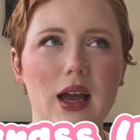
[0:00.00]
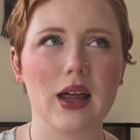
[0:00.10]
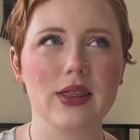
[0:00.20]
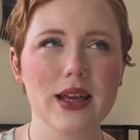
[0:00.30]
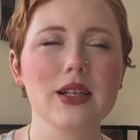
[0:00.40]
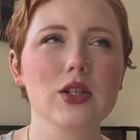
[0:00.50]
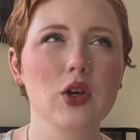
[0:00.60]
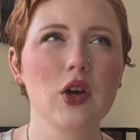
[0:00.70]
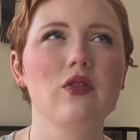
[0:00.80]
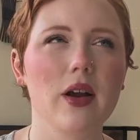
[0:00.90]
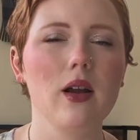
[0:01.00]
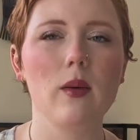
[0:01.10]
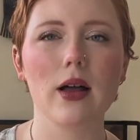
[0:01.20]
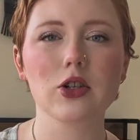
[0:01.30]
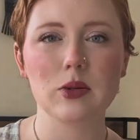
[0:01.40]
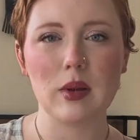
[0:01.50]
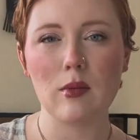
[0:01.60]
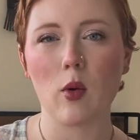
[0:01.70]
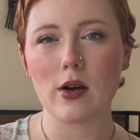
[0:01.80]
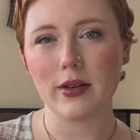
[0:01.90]
this could very well just be
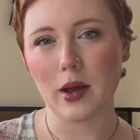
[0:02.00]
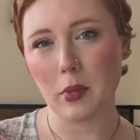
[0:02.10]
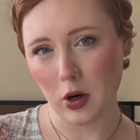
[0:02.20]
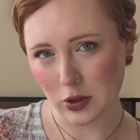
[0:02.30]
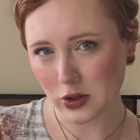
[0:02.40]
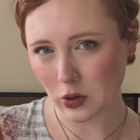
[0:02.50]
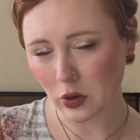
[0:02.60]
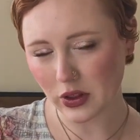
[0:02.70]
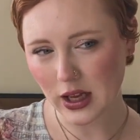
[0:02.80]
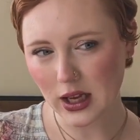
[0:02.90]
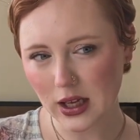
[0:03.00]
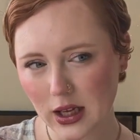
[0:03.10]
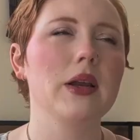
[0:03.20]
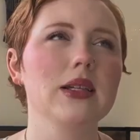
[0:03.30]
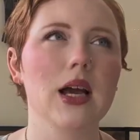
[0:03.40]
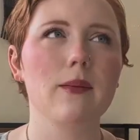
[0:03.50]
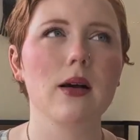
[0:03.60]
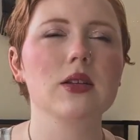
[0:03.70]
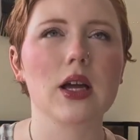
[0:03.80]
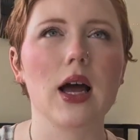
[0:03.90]
more of like a personal thing. Spending time
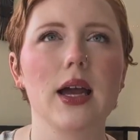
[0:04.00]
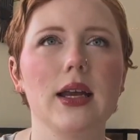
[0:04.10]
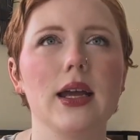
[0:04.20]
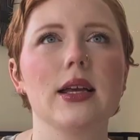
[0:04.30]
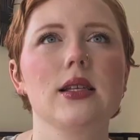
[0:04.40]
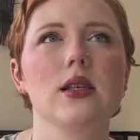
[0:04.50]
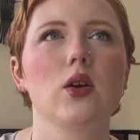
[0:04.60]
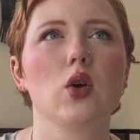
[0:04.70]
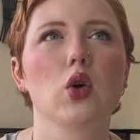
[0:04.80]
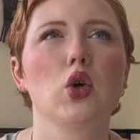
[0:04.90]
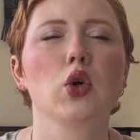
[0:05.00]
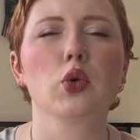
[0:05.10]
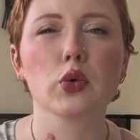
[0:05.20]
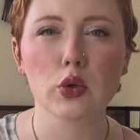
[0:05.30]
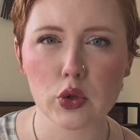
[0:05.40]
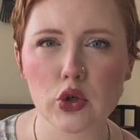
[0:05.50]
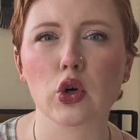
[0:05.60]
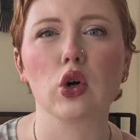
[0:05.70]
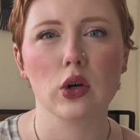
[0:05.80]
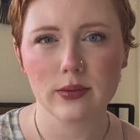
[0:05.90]
outside is
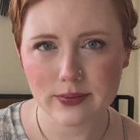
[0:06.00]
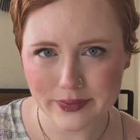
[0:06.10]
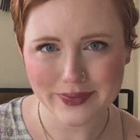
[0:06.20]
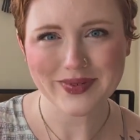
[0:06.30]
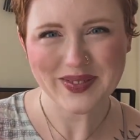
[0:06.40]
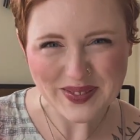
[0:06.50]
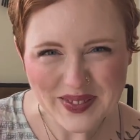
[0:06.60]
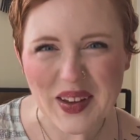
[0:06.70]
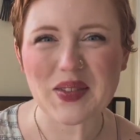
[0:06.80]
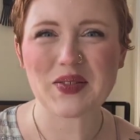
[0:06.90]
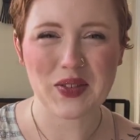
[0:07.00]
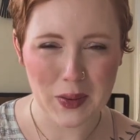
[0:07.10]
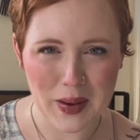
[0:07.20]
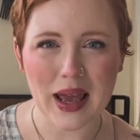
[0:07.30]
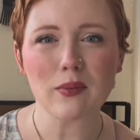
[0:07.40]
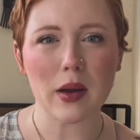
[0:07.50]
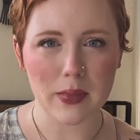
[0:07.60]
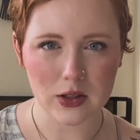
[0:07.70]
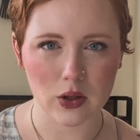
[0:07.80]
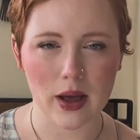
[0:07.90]
crucial for me and my
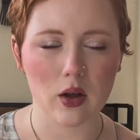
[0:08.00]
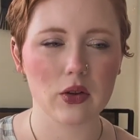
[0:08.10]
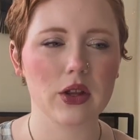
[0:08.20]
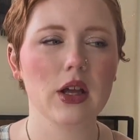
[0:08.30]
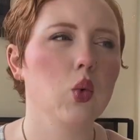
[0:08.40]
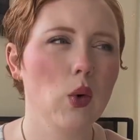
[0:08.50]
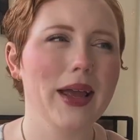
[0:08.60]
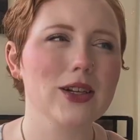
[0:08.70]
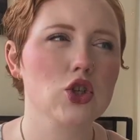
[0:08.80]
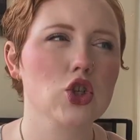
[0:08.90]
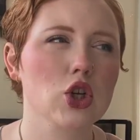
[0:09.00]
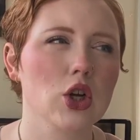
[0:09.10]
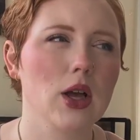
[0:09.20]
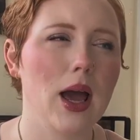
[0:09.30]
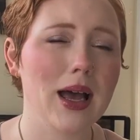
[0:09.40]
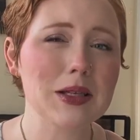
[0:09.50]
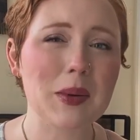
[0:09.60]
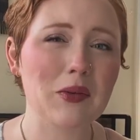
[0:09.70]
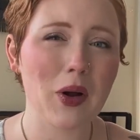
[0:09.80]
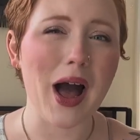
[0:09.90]
mental health, which has
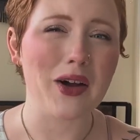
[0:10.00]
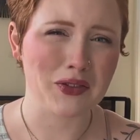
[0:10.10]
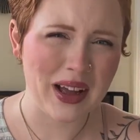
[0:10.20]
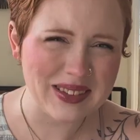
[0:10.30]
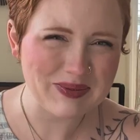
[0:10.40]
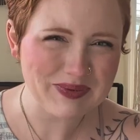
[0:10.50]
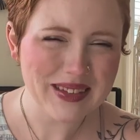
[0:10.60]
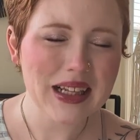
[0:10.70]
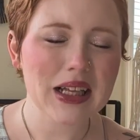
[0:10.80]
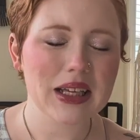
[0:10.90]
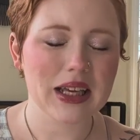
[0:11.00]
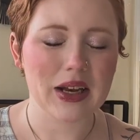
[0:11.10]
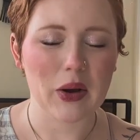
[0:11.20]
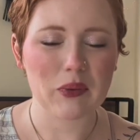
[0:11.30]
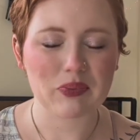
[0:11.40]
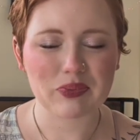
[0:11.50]
been rough, you know,